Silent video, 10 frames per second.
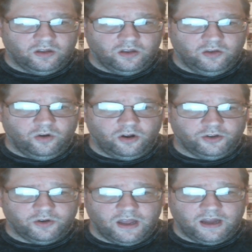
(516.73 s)
You
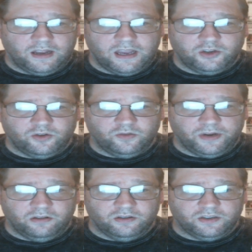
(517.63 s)
also got occasional
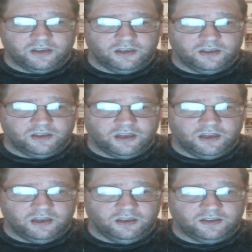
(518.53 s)
appearances
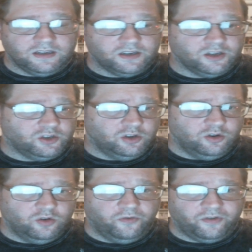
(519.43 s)
in Season
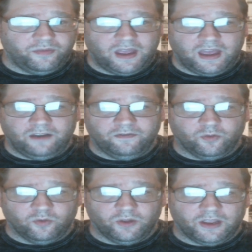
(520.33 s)
2 from the head of the
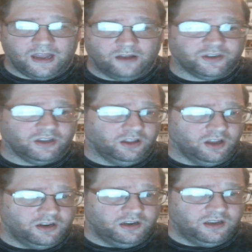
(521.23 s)
ruling house in
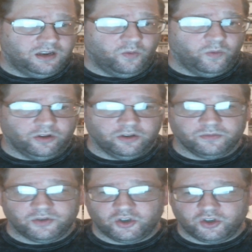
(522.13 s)
London,
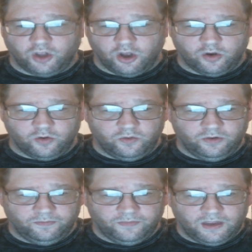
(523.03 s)
William Sloane.